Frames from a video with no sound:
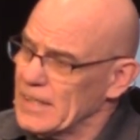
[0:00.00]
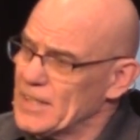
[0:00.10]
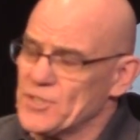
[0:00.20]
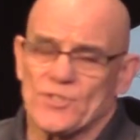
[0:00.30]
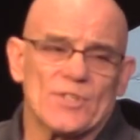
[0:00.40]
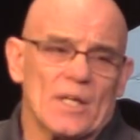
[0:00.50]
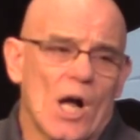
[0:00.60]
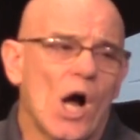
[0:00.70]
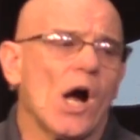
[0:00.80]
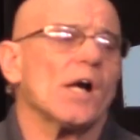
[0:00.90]
it is the
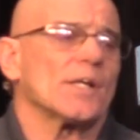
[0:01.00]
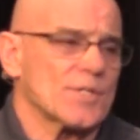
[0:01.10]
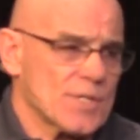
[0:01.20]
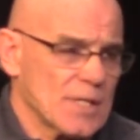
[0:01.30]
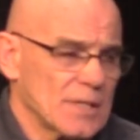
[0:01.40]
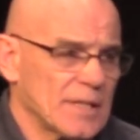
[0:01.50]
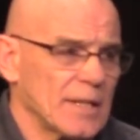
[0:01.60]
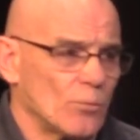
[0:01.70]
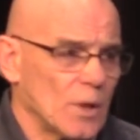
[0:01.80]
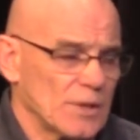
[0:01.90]
heart
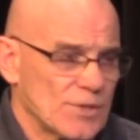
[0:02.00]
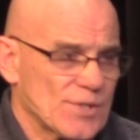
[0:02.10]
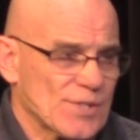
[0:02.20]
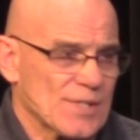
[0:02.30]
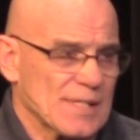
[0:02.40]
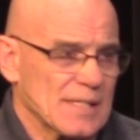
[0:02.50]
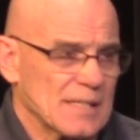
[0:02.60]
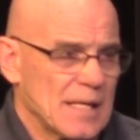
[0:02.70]
that He wants.